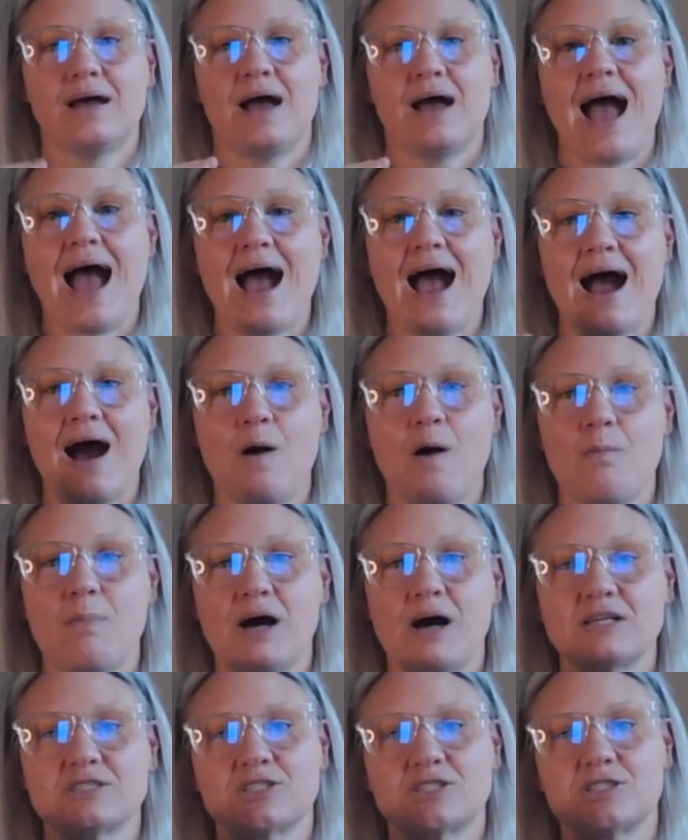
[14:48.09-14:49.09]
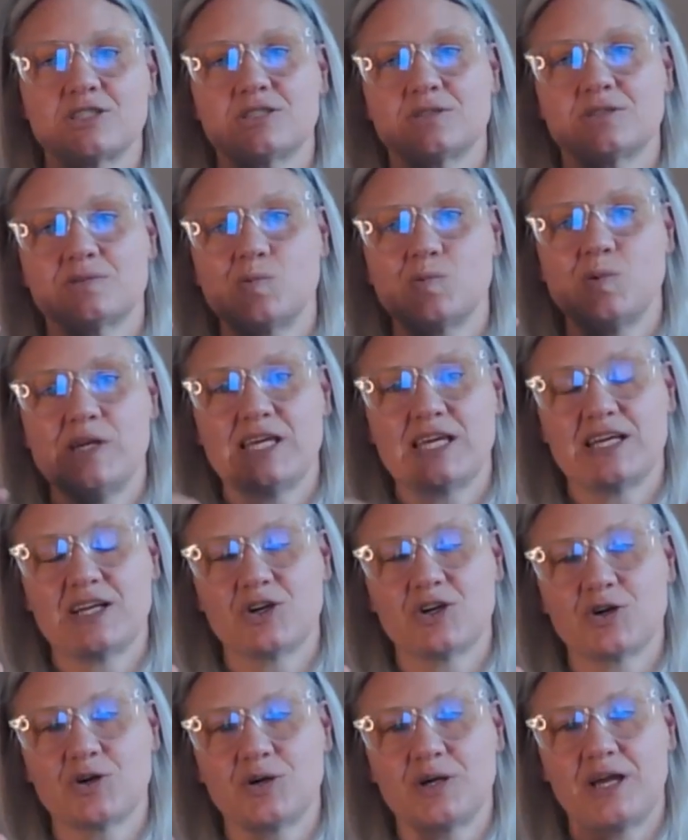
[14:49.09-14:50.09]
how much we can
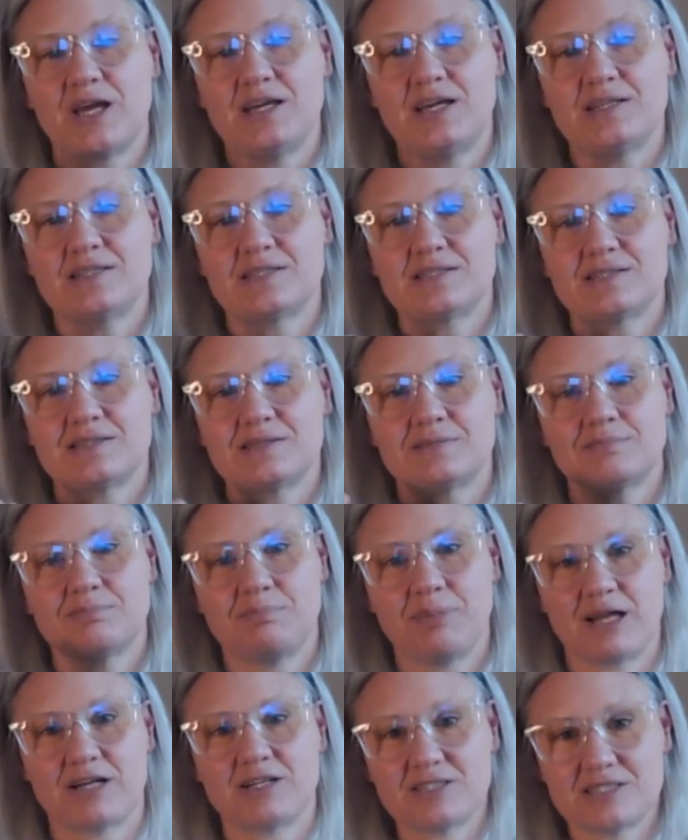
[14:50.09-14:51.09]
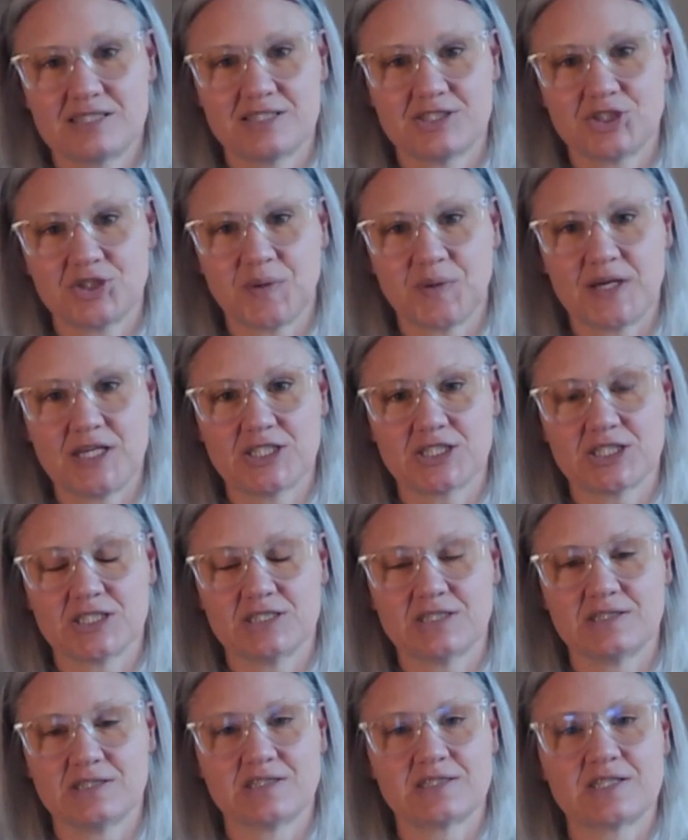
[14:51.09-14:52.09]
create better
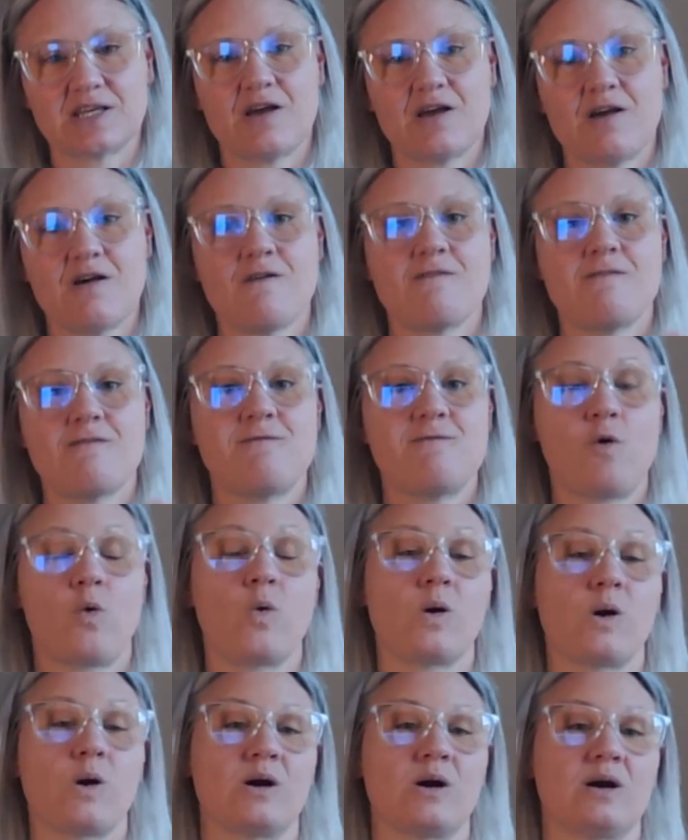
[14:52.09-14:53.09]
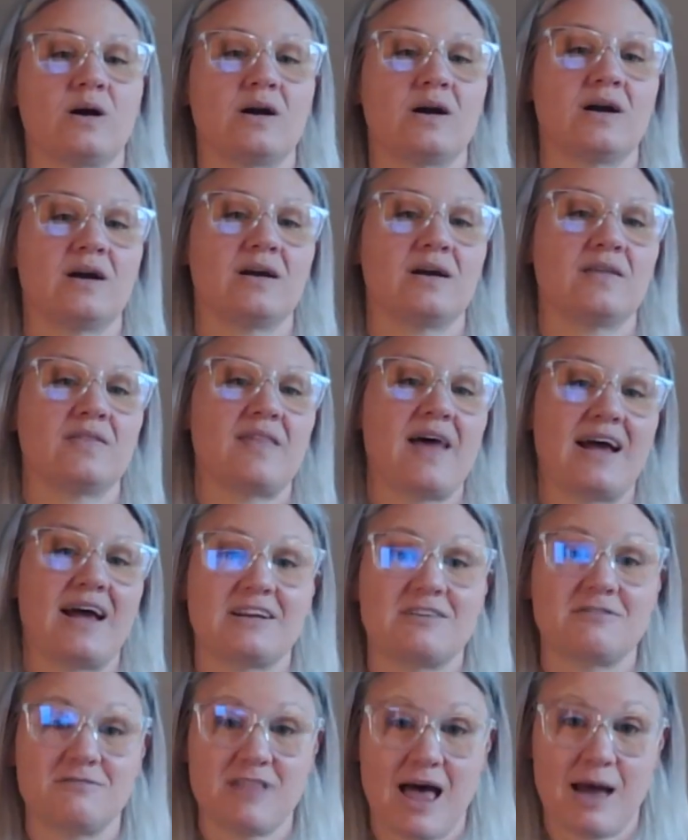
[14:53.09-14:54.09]
situations for that
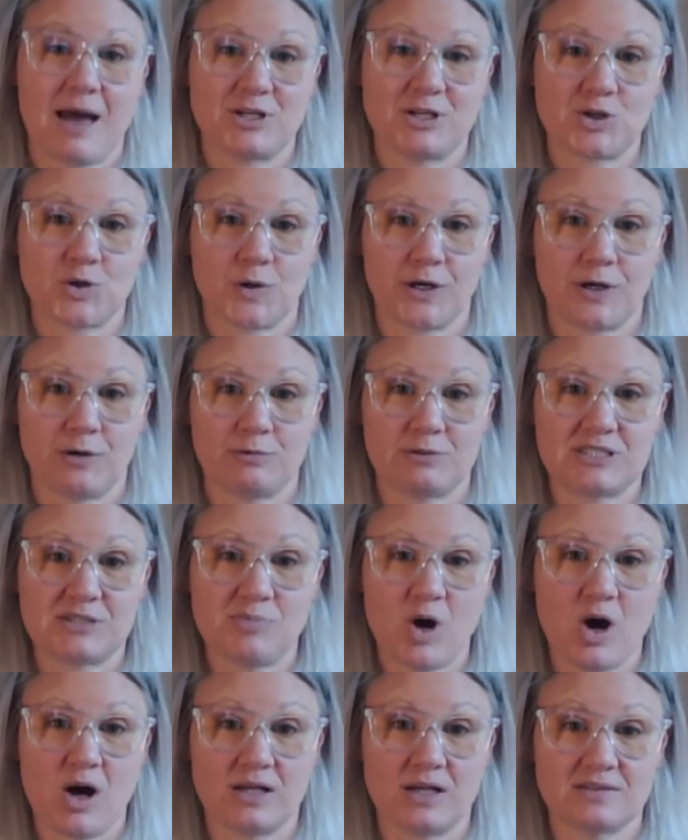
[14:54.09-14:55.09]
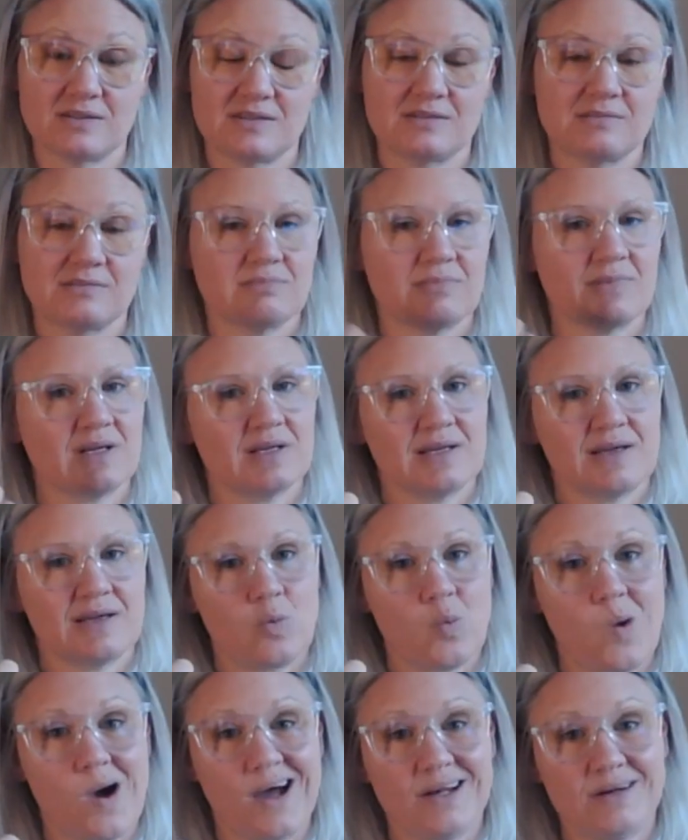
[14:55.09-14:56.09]
inflammatory response.
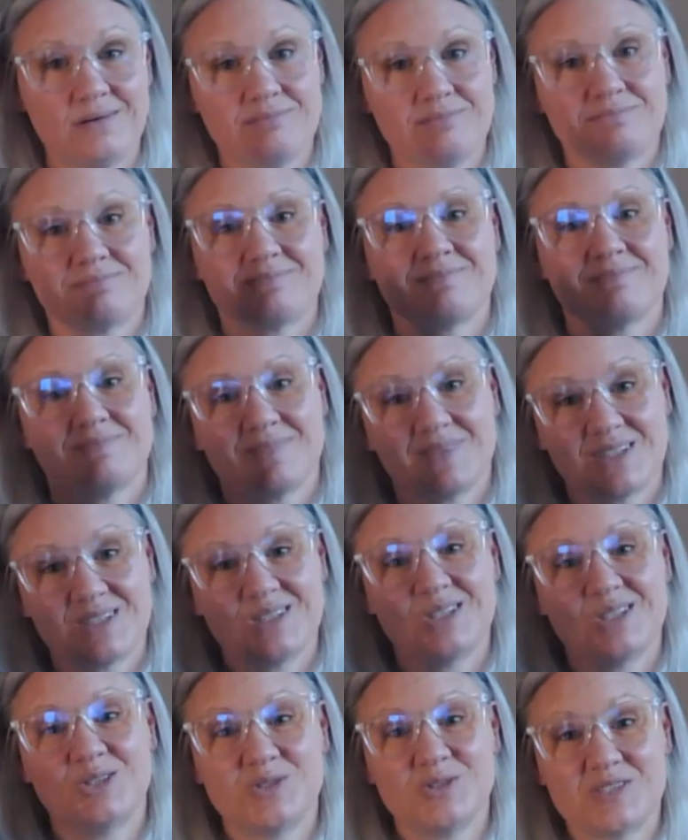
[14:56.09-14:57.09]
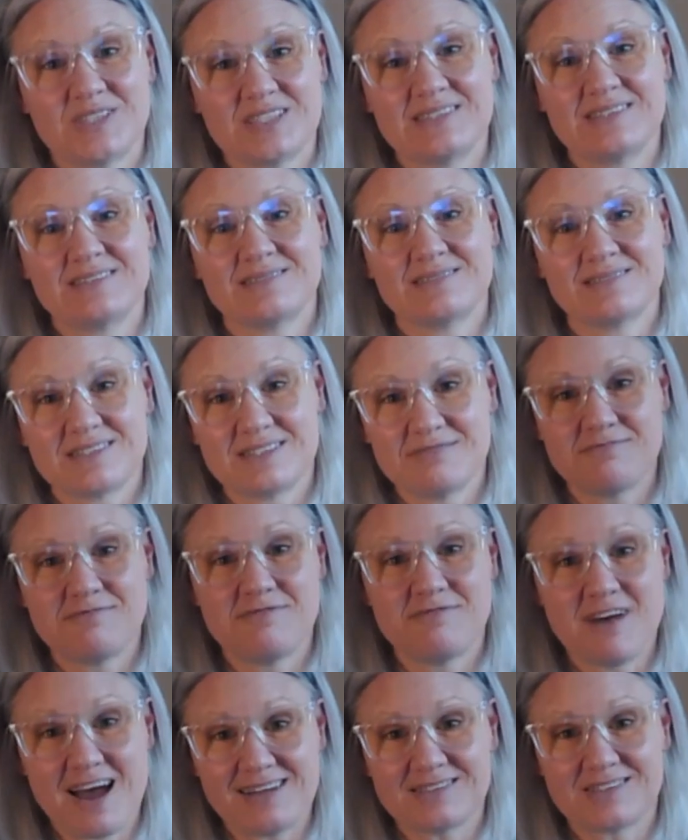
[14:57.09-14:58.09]
One, losing some
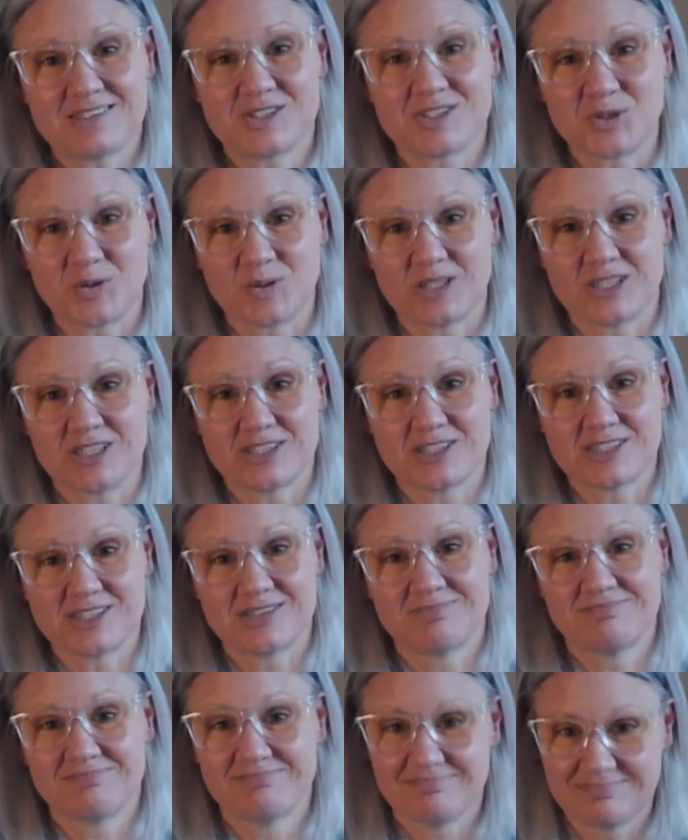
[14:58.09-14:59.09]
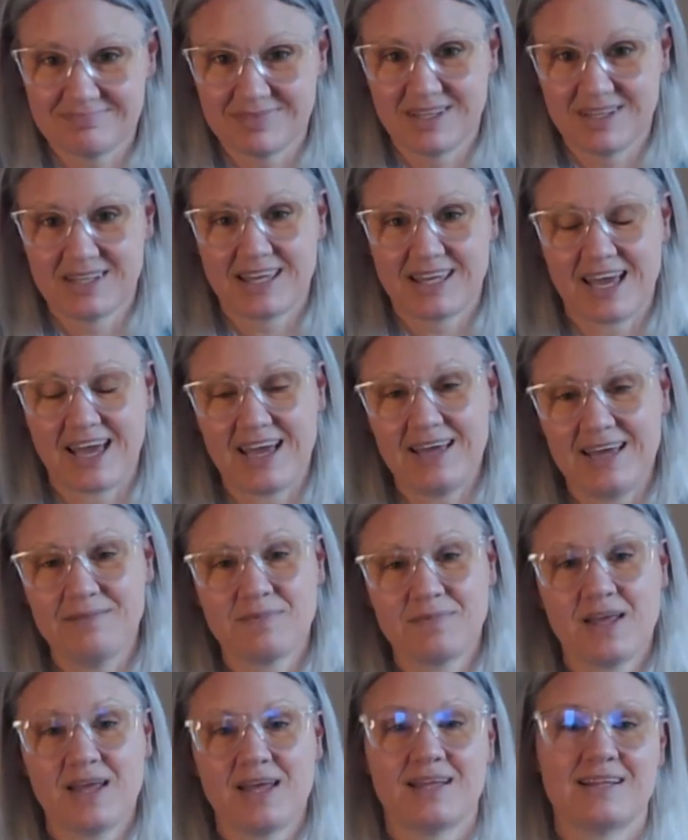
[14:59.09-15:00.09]
fat stores,
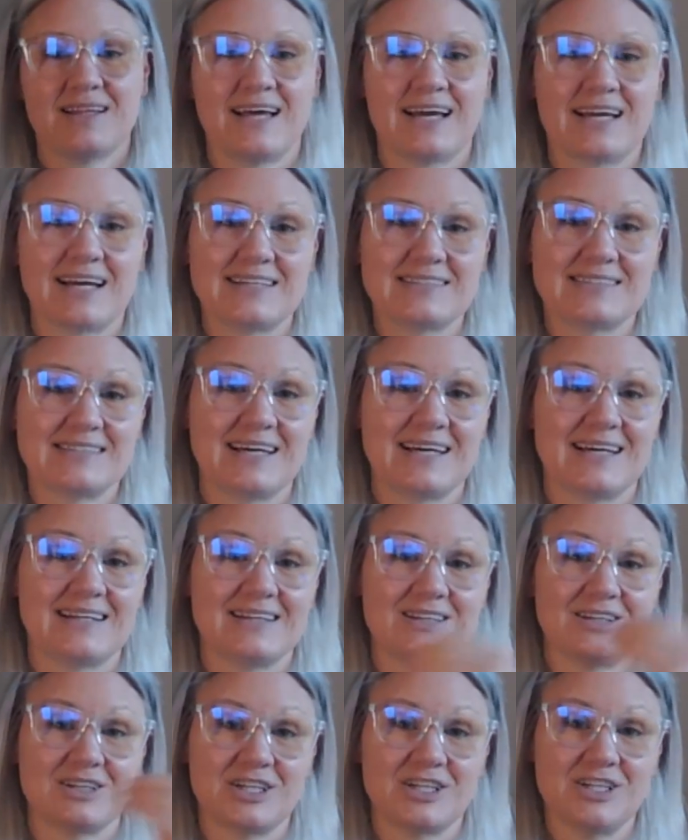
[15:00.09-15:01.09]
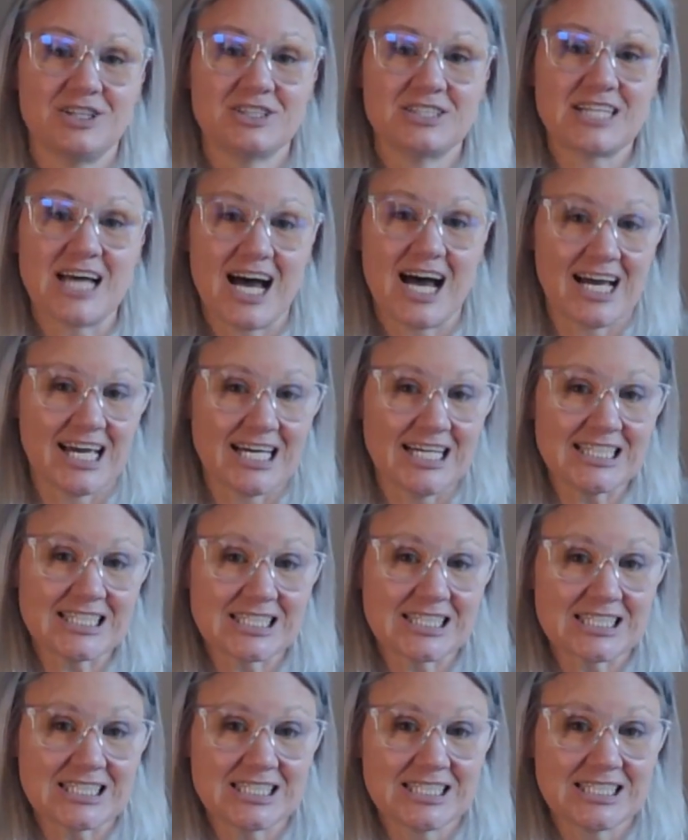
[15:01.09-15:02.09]
okay? like I said, look at your diet,